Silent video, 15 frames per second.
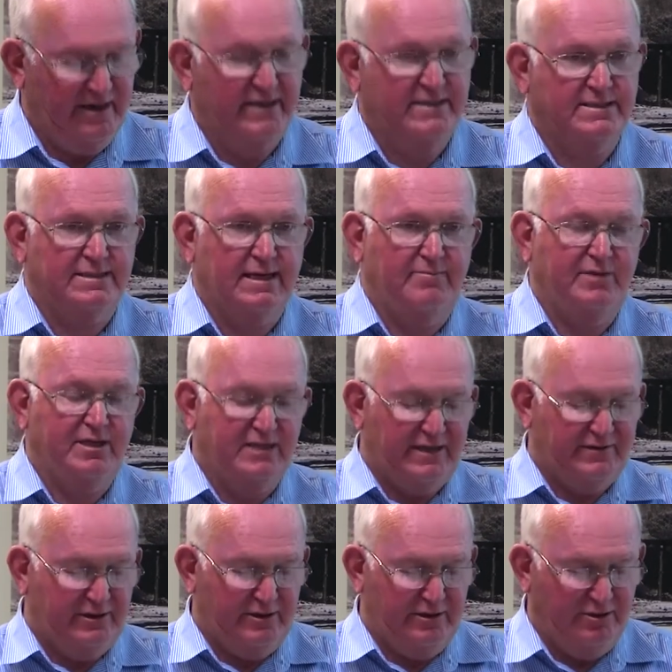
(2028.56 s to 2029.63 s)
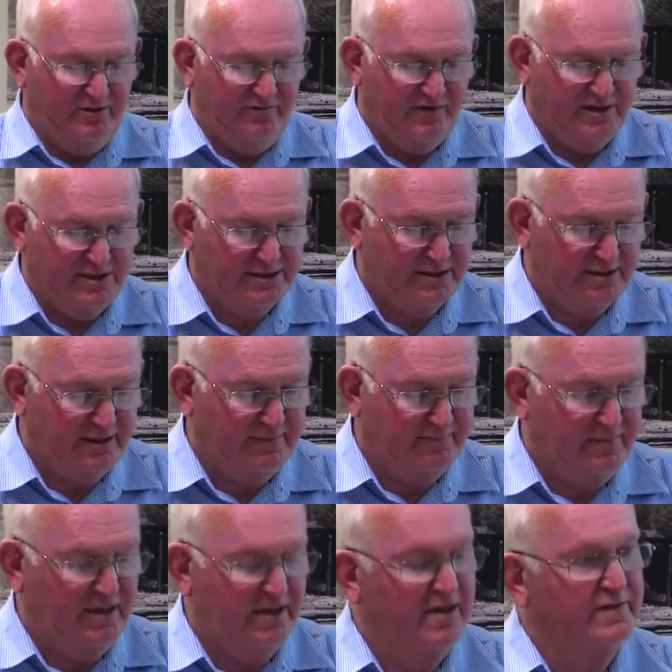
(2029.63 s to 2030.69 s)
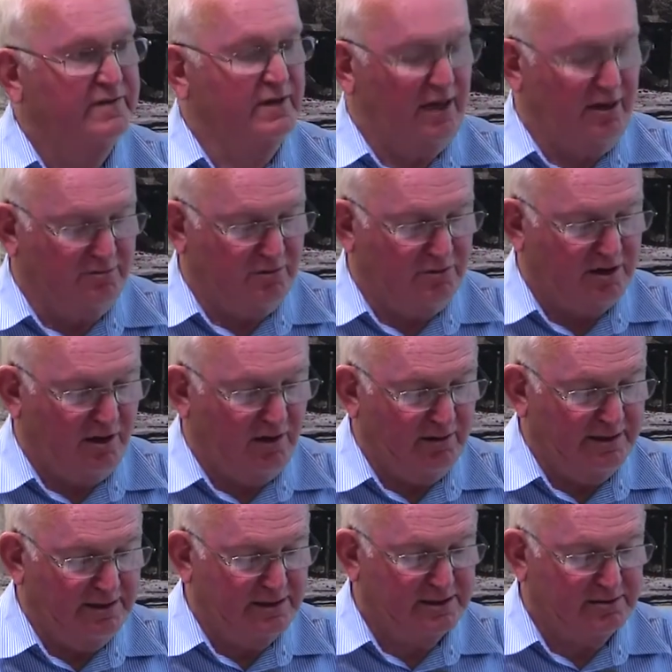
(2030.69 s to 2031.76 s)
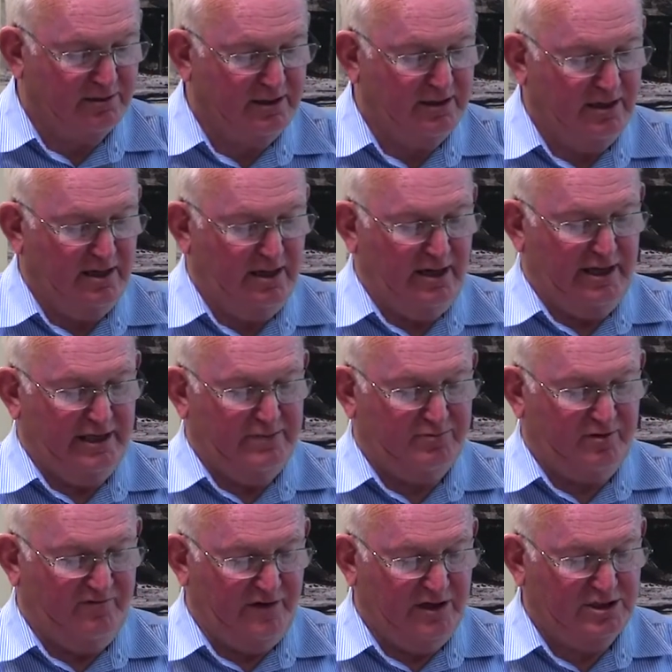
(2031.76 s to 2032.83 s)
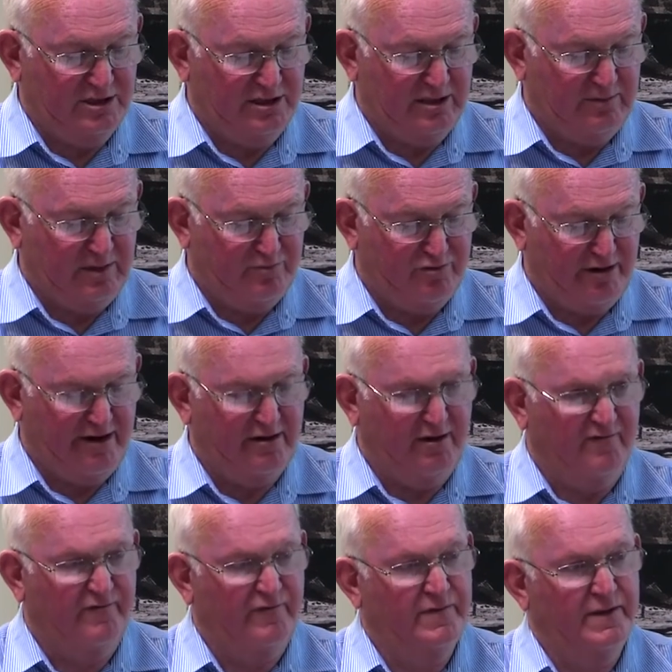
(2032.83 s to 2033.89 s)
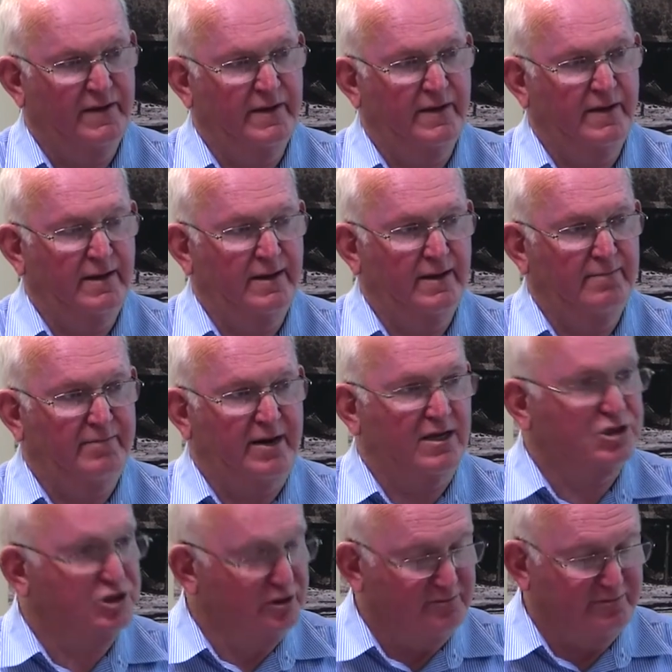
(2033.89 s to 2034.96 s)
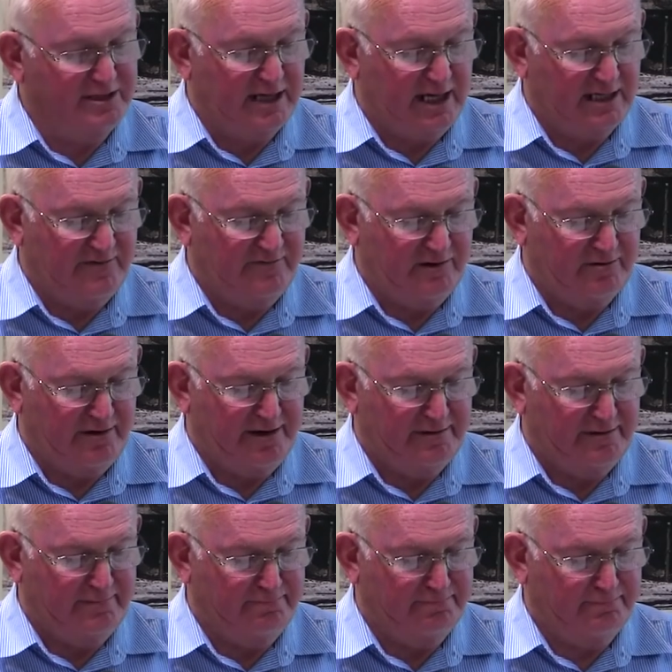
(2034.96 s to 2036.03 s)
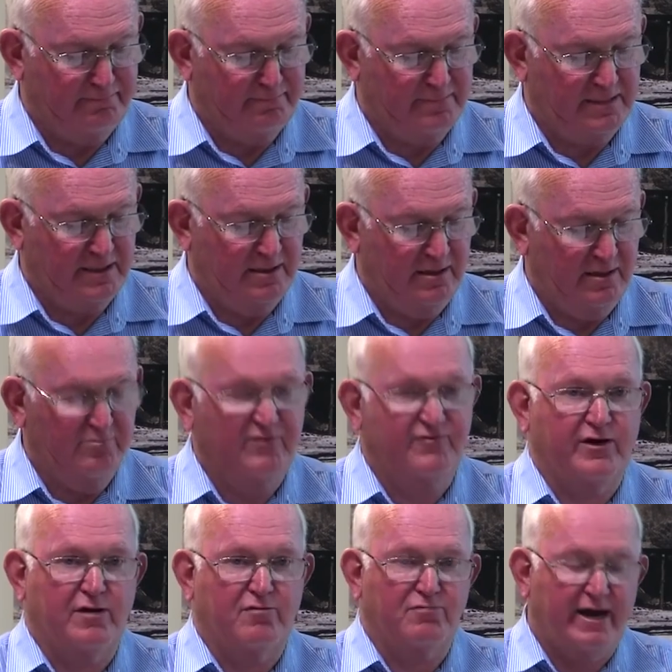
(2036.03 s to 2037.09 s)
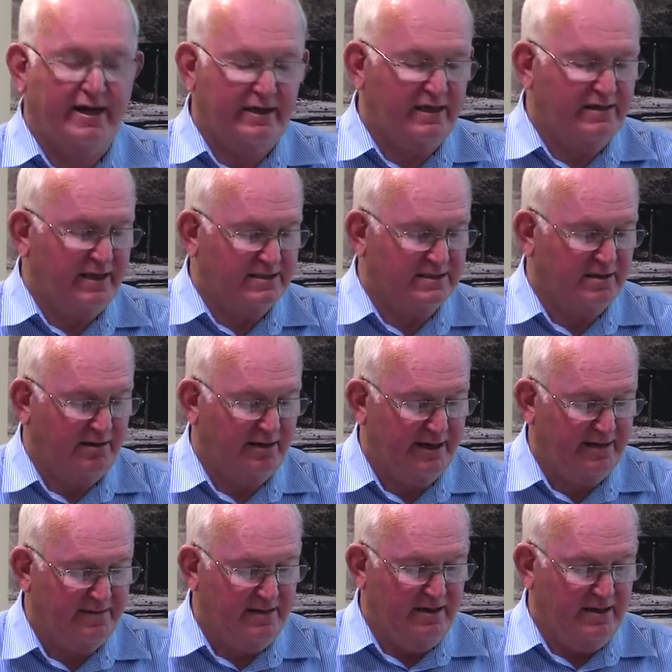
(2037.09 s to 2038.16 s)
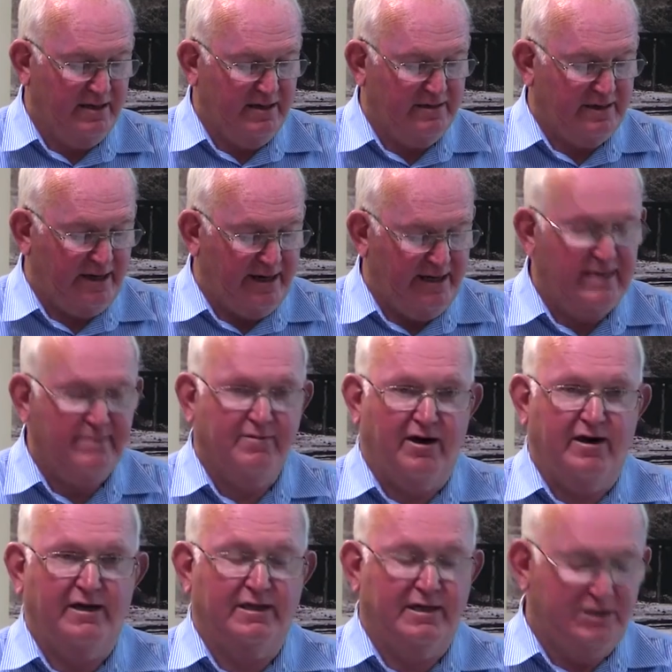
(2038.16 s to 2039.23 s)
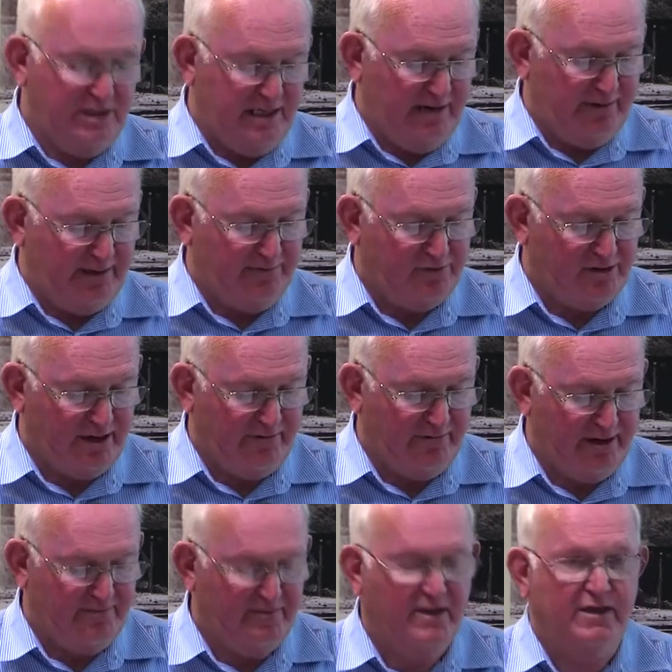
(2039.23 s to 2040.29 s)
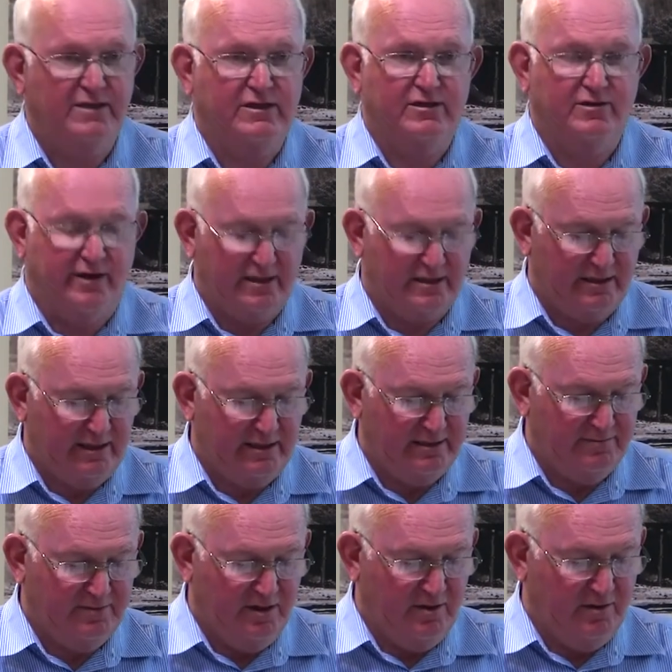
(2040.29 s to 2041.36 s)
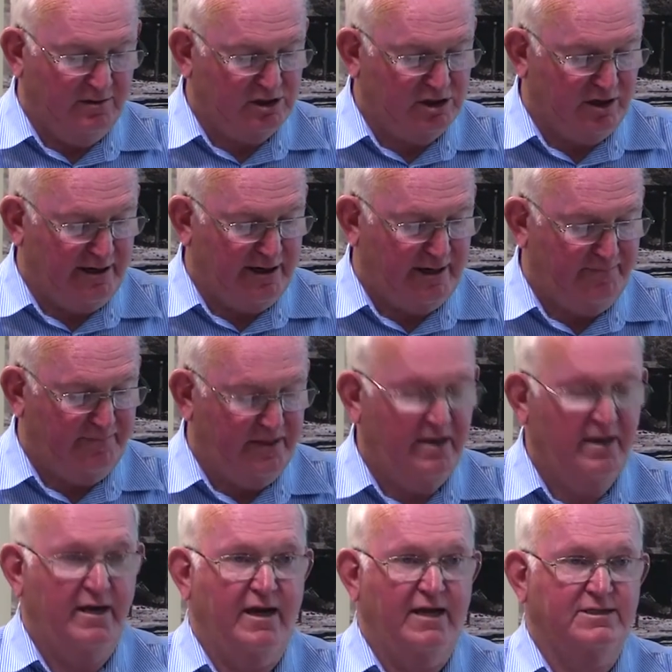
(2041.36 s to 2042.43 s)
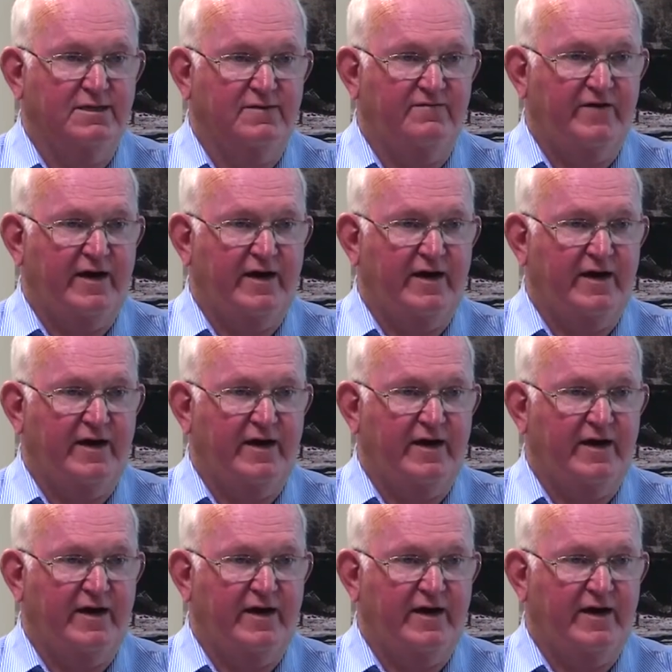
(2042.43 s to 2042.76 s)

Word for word: It's something that the university, the local coal industry and the profession can be proud of, but it shouldn't be taken for granted. We've got a ranking that's higher than any mining engineering program in the United Kingdom or China, and is in